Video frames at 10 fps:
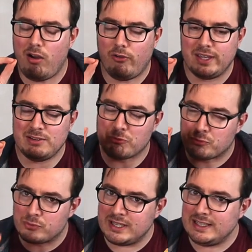I
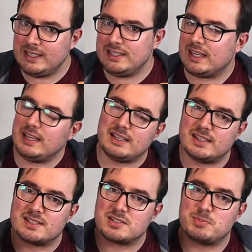really
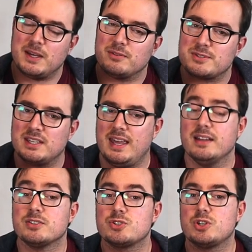needed to be able to get